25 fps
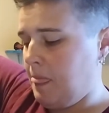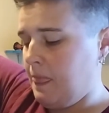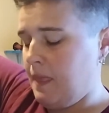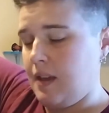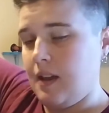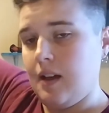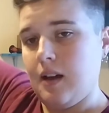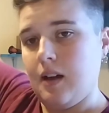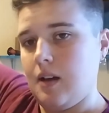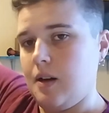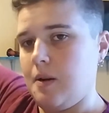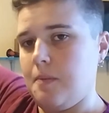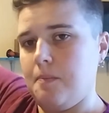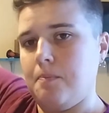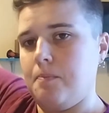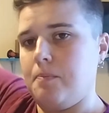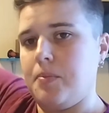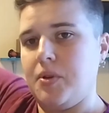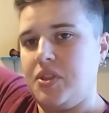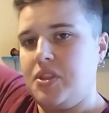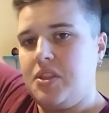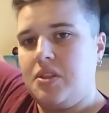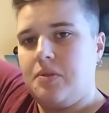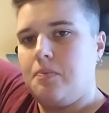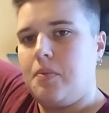
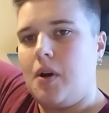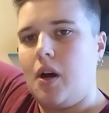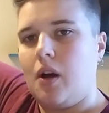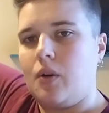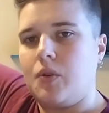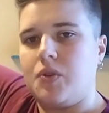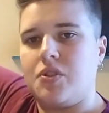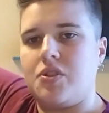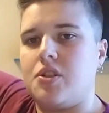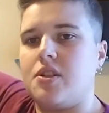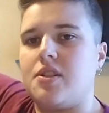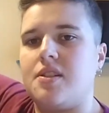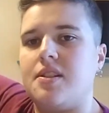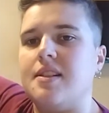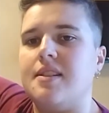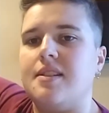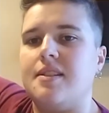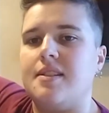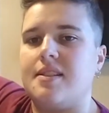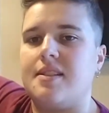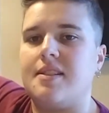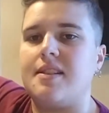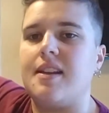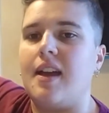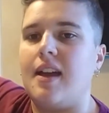But the bottles just didn't
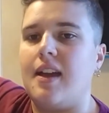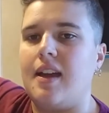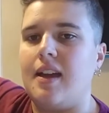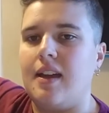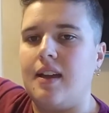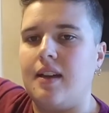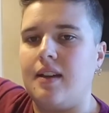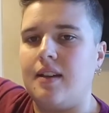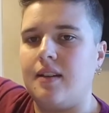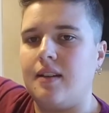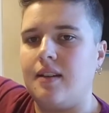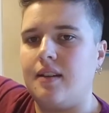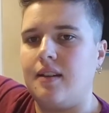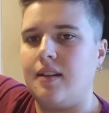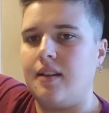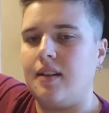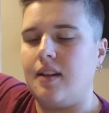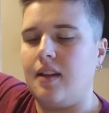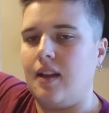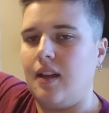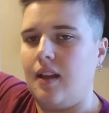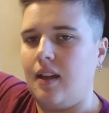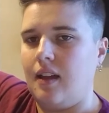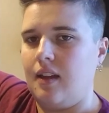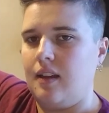stay
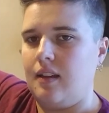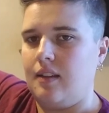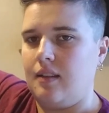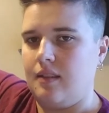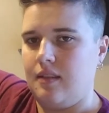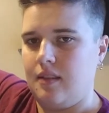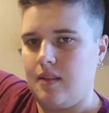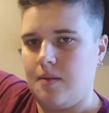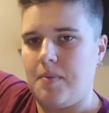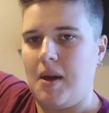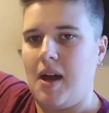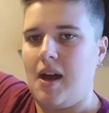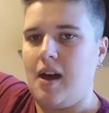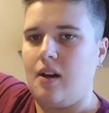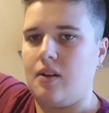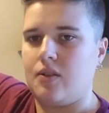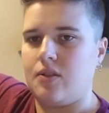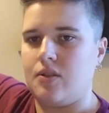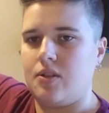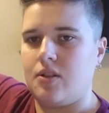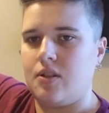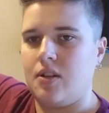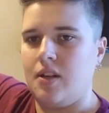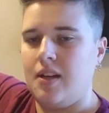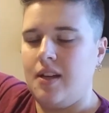in the
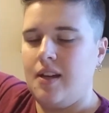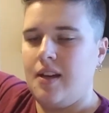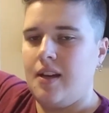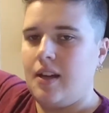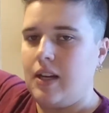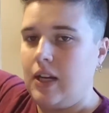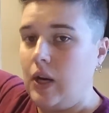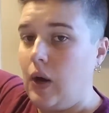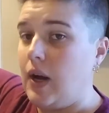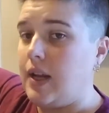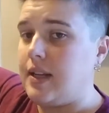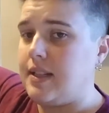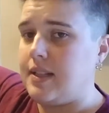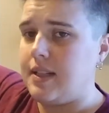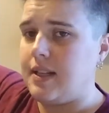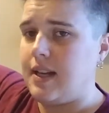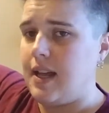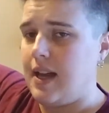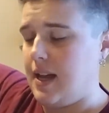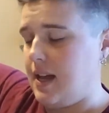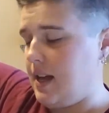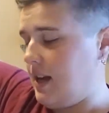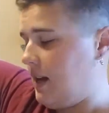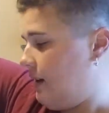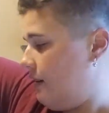pouch. Now I did
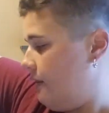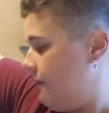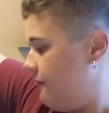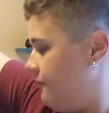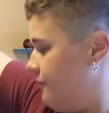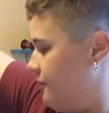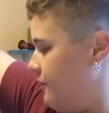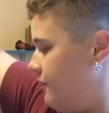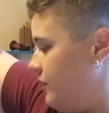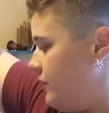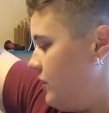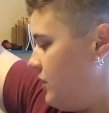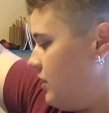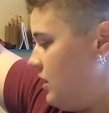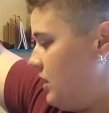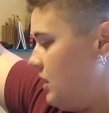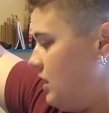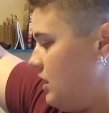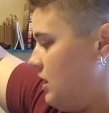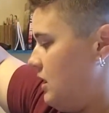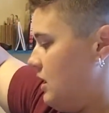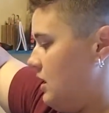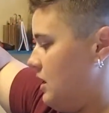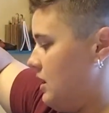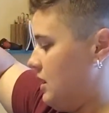have
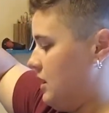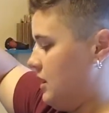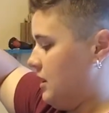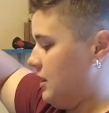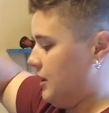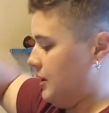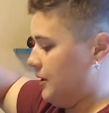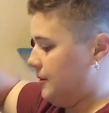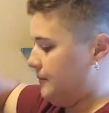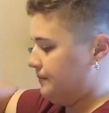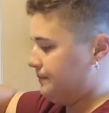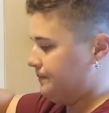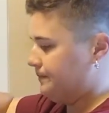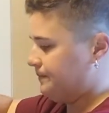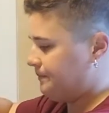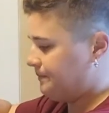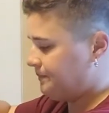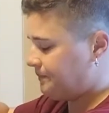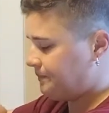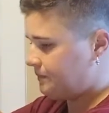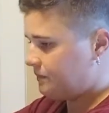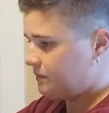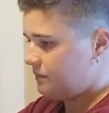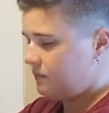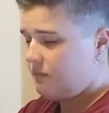the
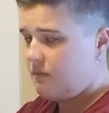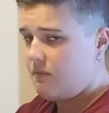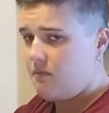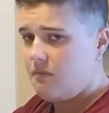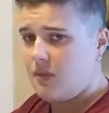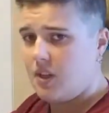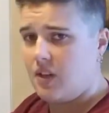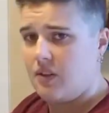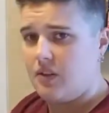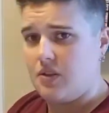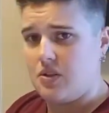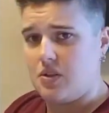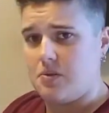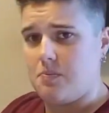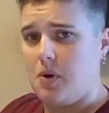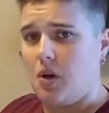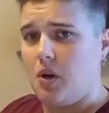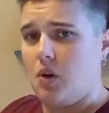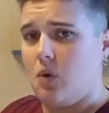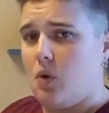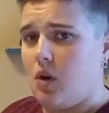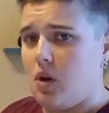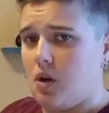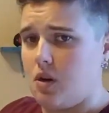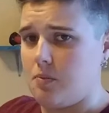
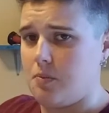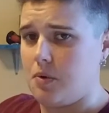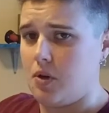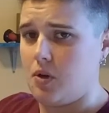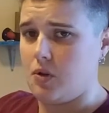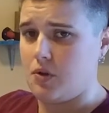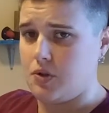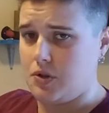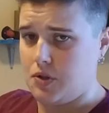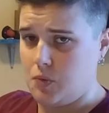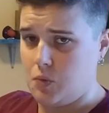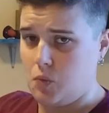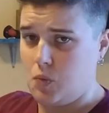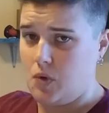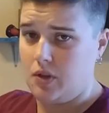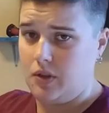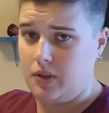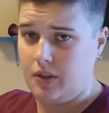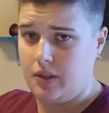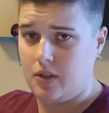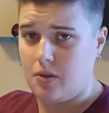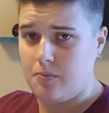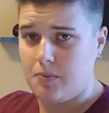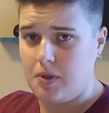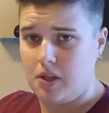Smart water bottles, the 1
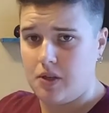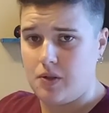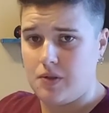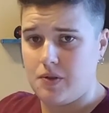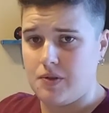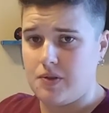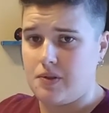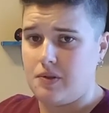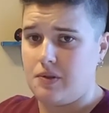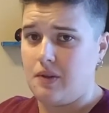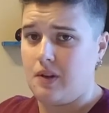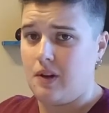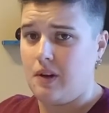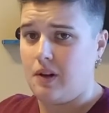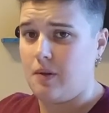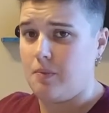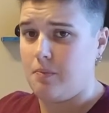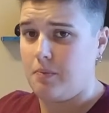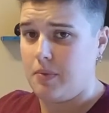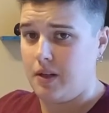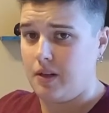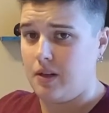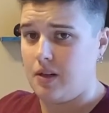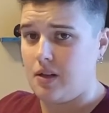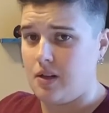liter bottles, so they are
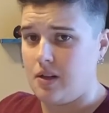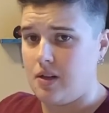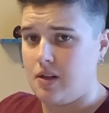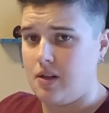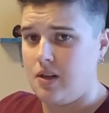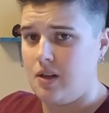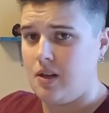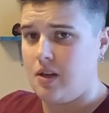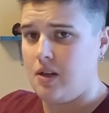bigger.